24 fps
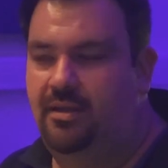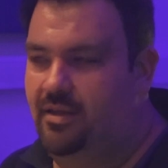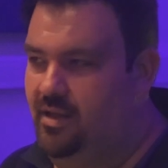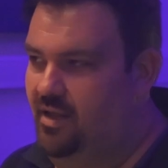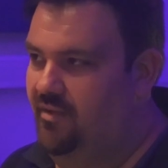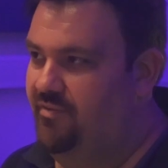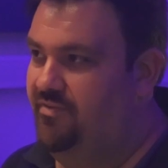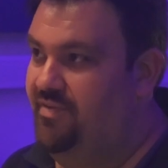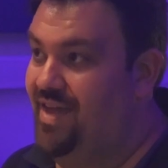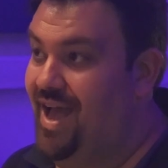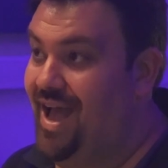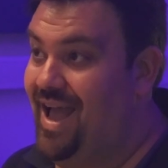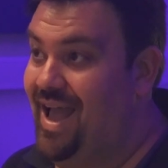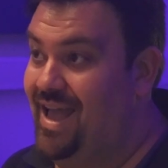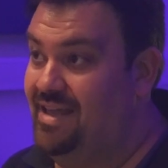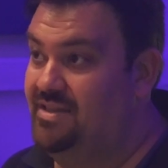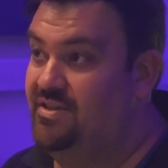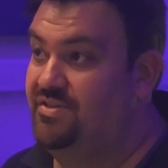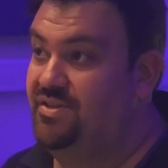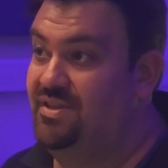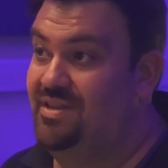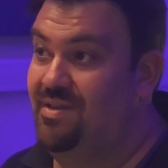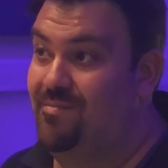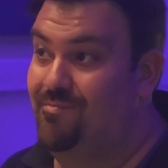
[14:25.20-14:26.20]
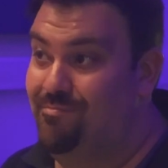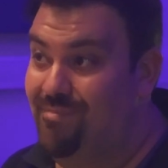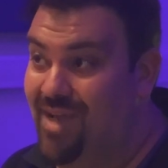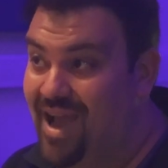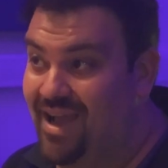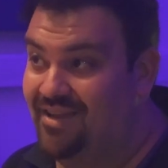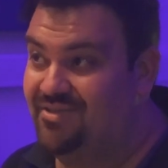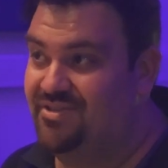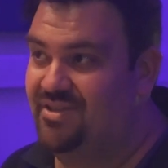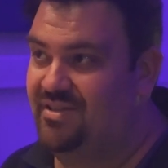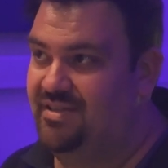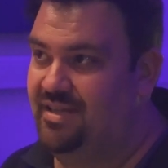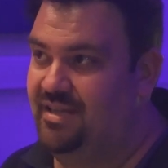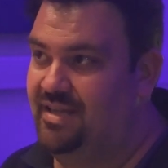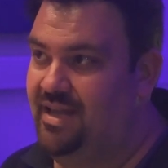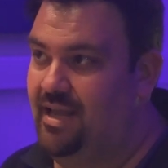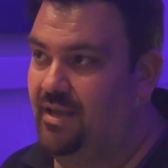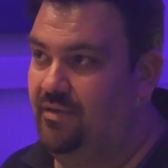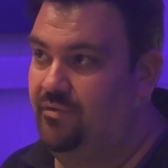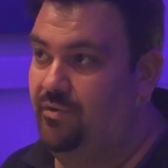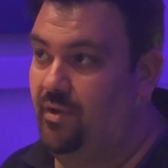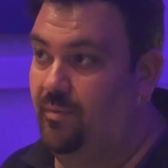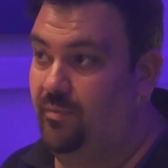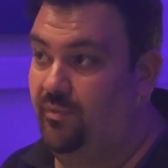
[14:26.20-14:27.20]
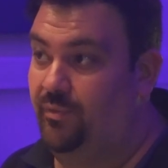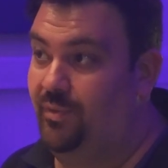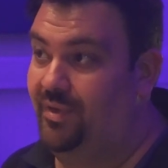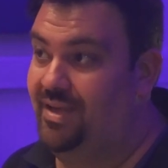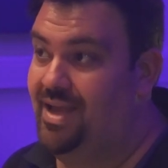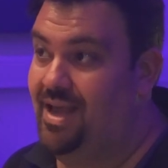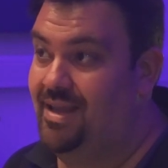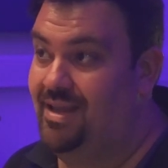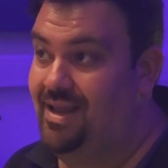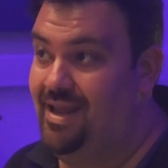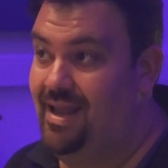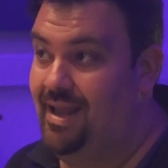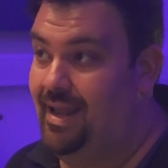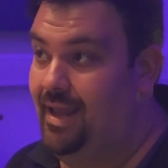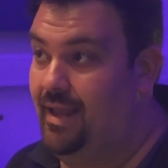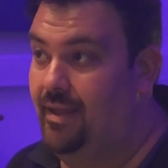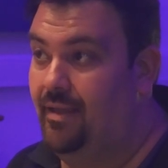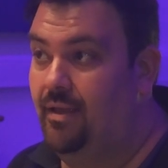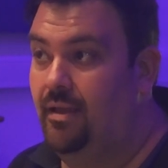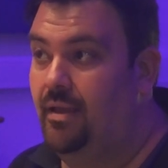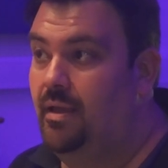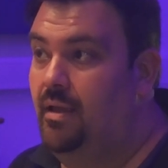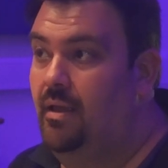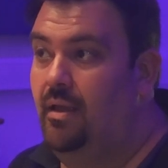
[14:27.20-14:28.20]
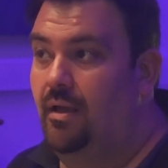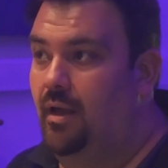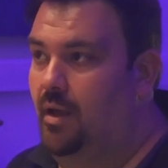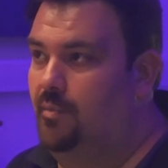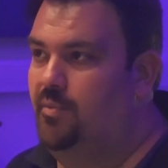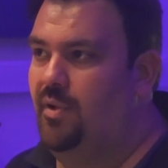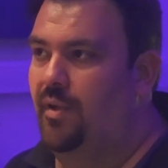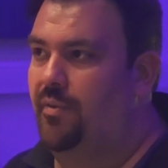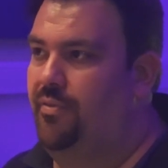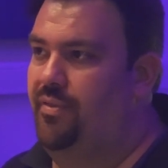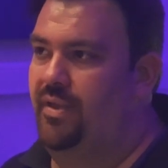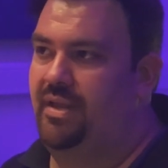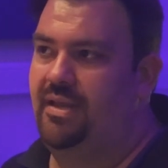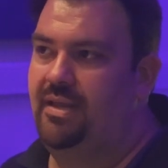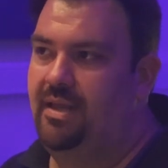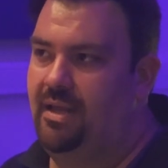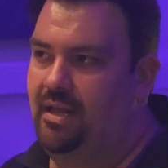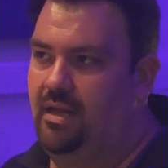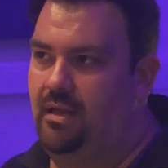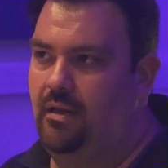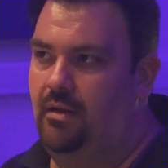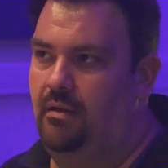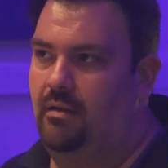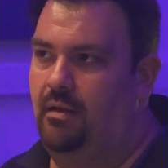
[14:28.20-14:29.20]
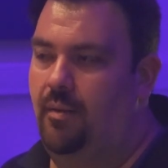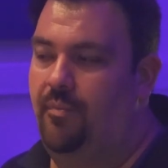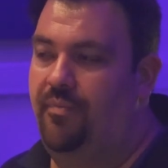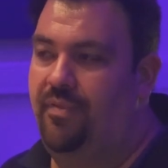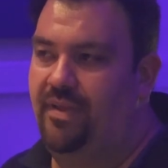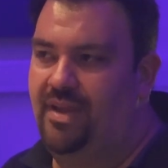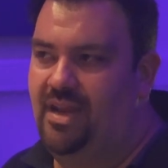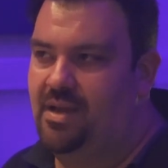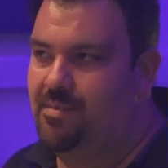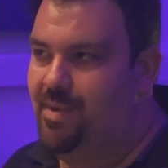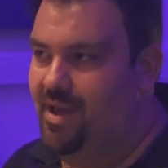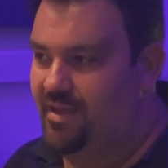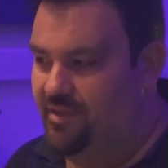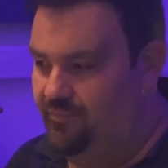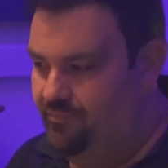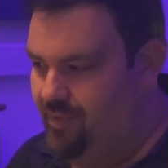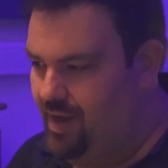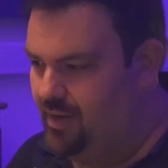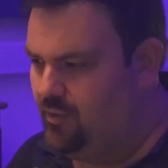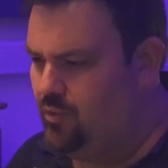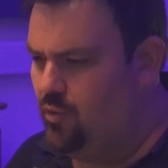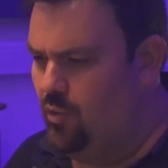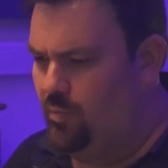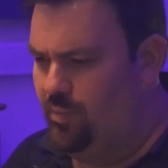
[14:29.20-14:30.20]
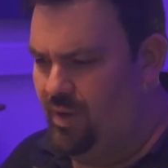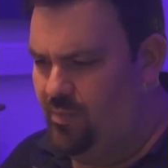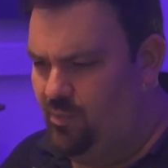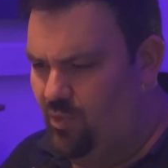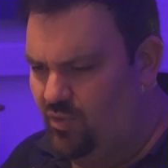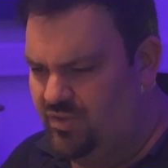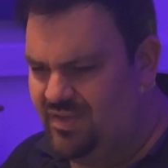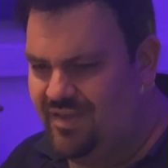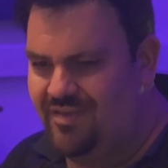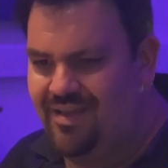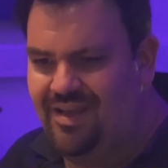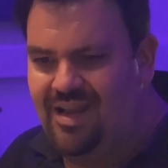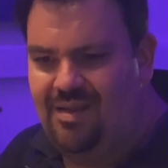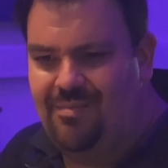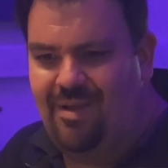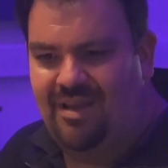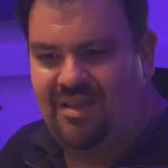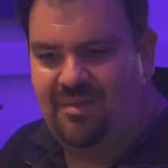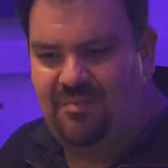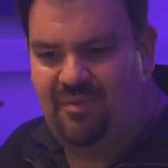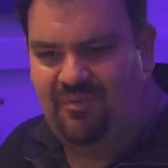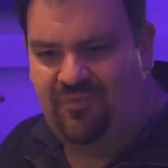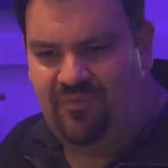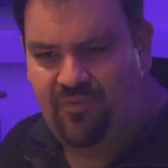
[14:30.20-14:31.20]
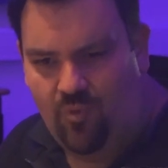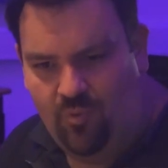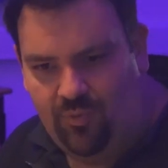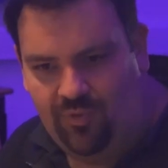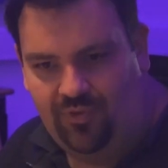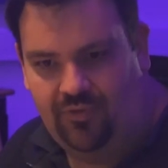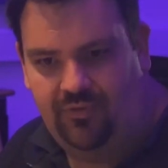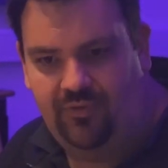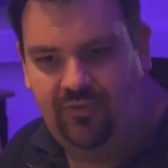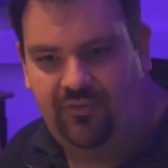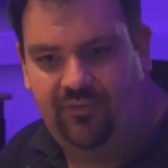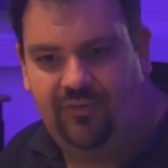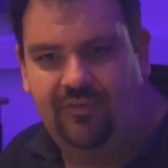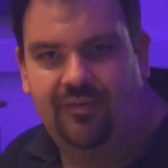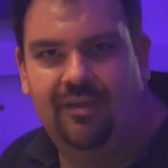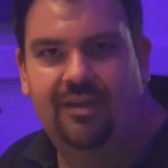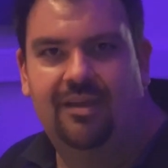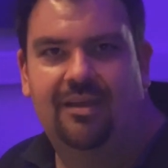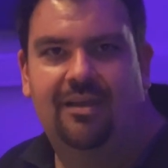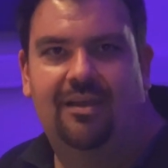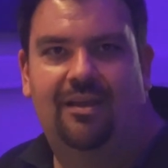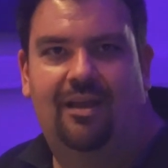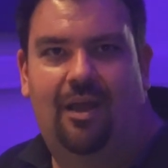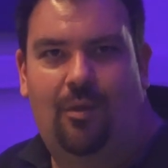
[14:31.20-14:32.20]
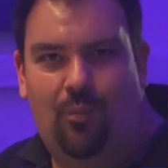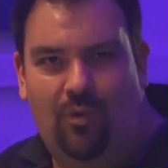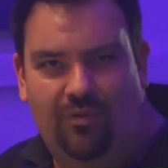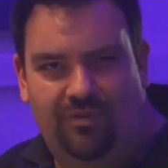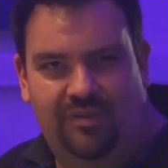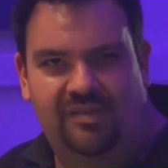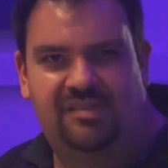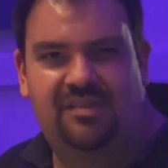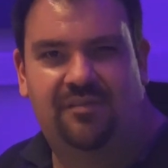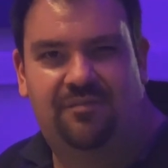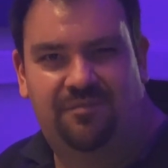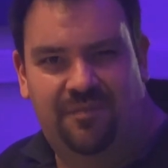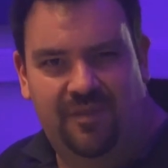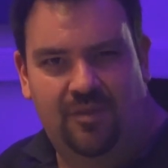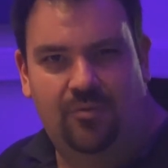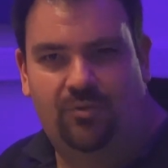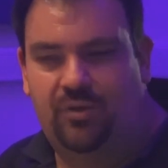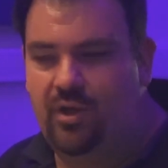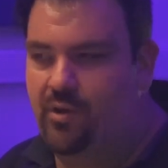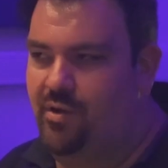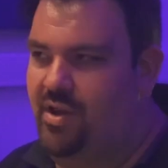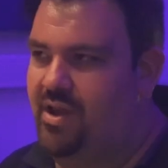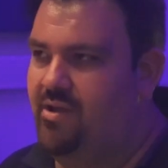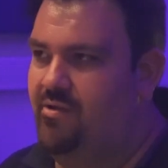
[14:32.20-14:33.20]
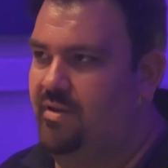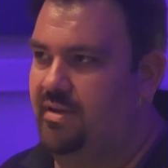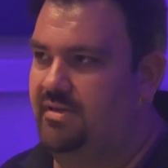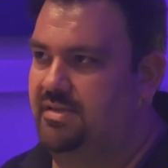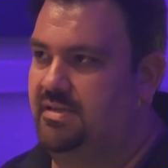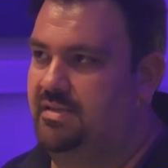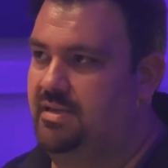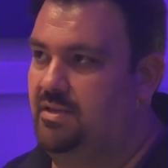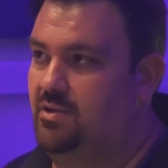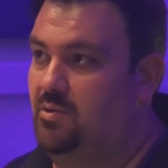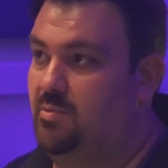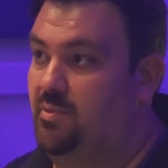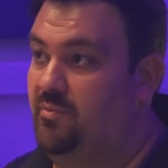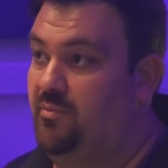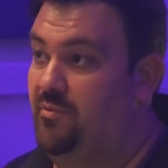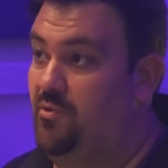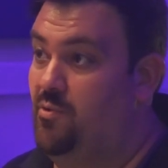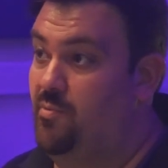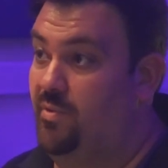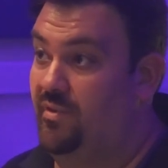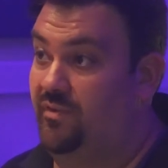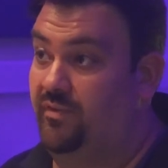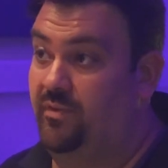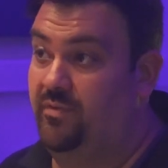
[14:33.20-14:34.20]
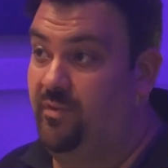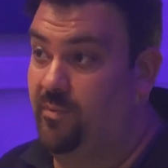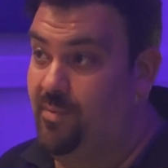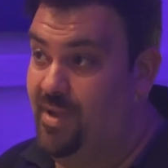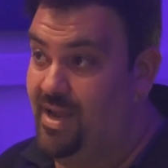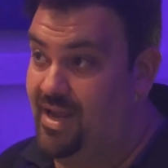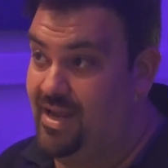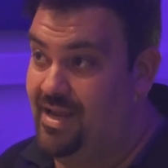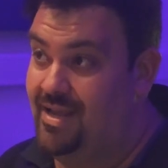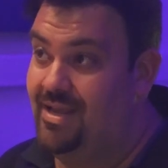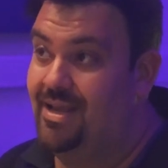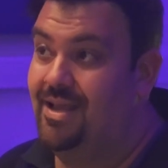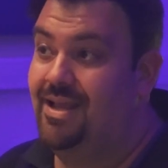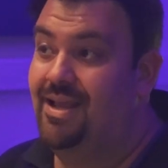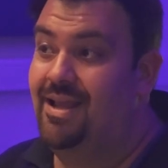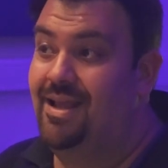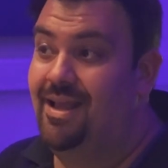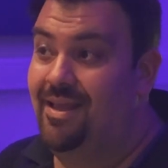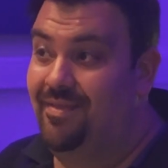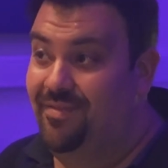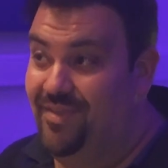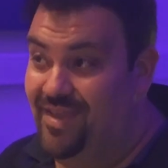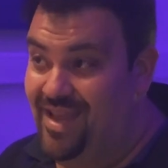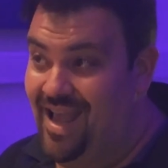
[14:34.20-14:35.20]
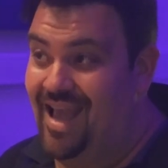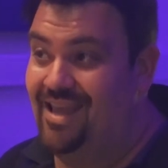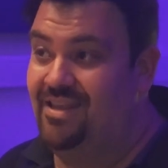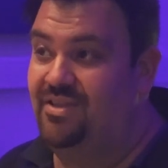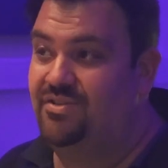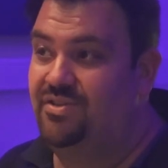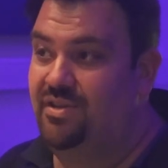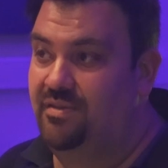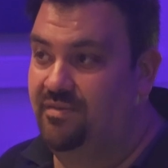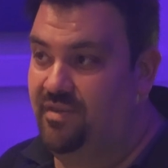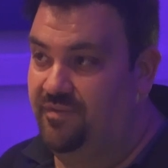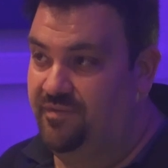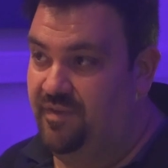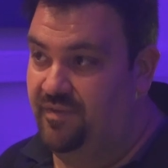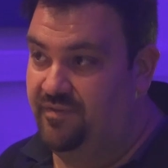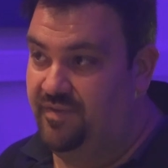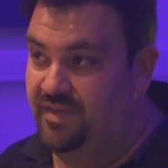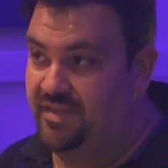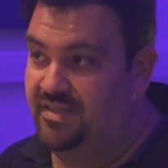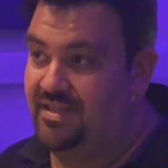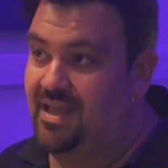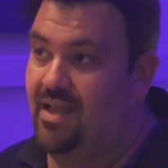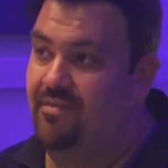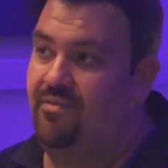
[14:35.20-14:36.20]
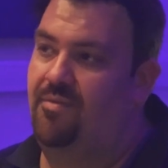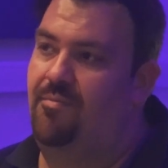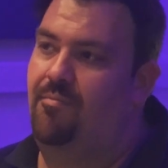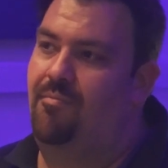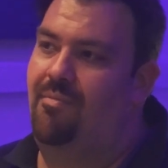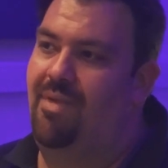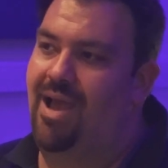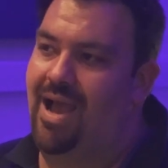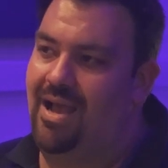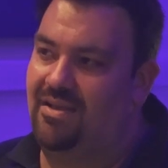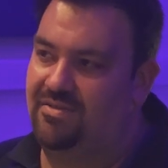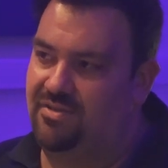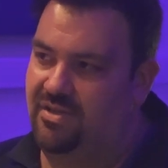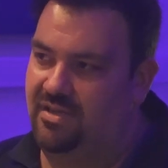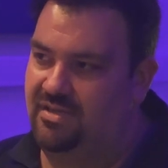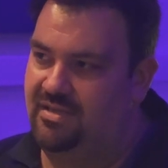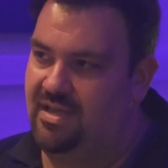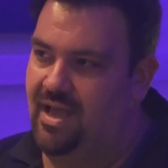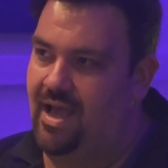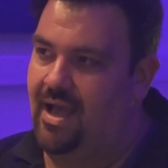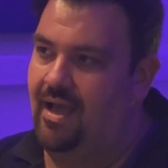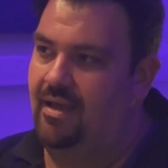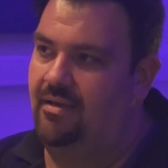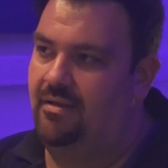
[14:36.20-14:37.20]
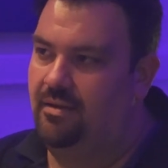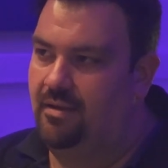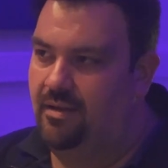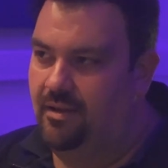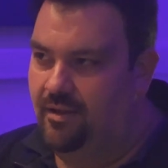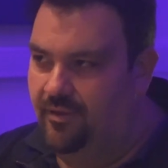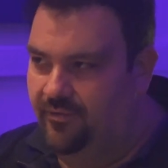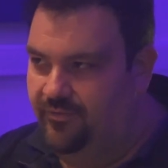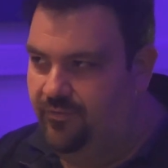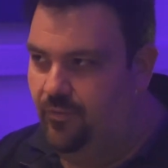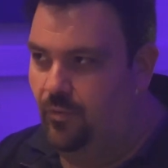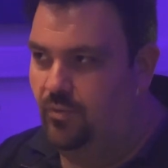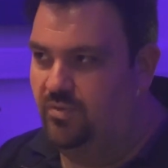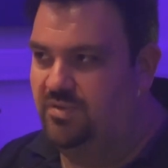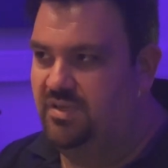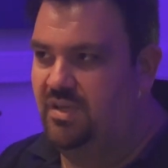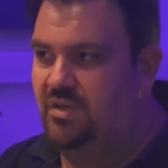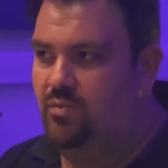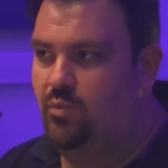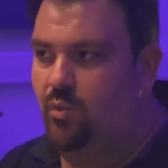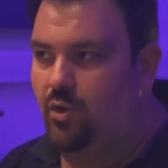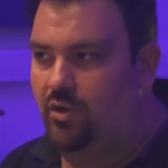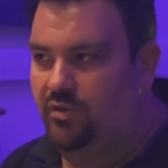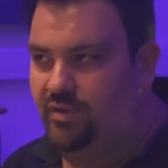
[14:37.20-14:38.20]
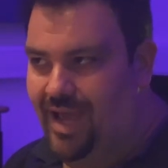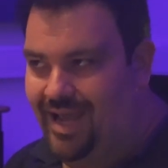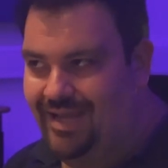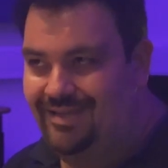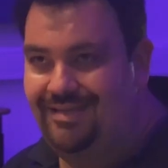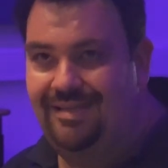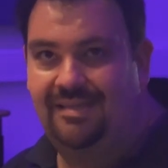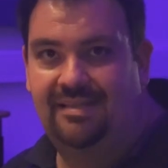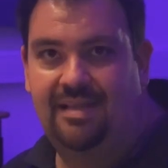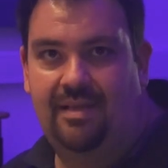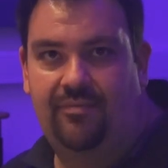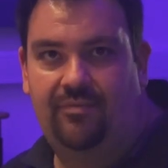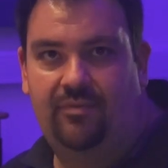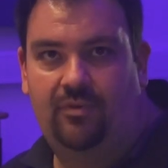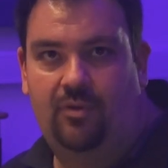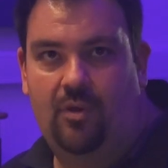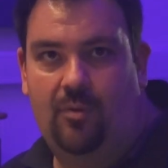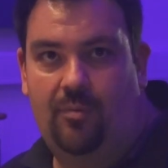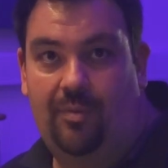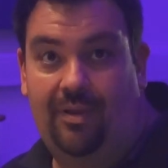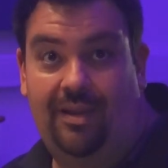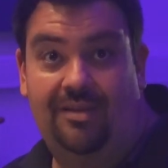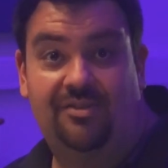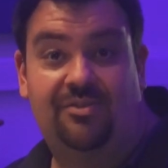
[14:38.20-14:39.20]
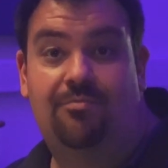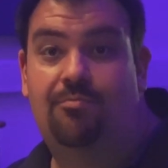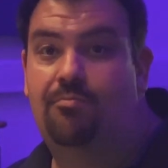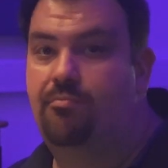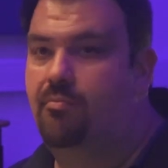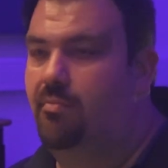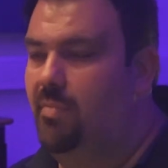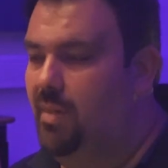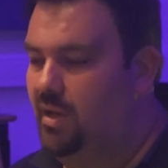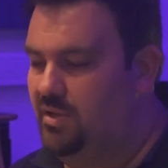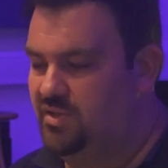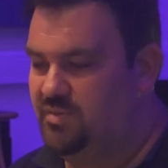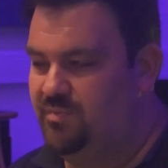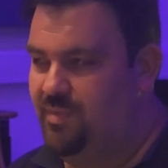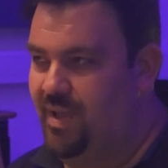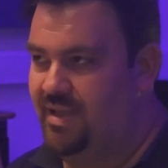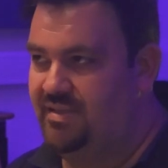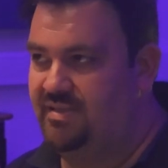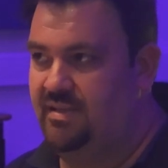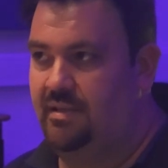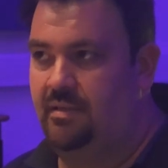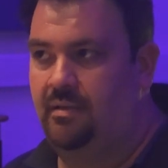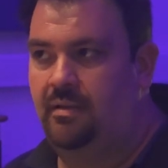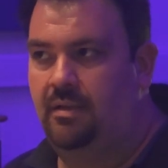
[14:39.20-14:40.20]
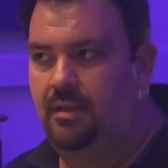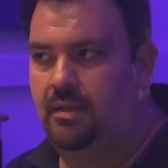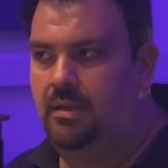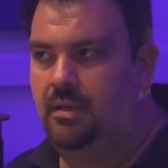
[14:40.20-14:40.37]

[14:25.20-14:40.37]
of that energy that matches the kick drum. So again here, I'm thinking about the record, but I'm also thinking about the performance. I want this to feel coherent as a single performance. And to me, the energy of the 57 matches that 41-87 combination much better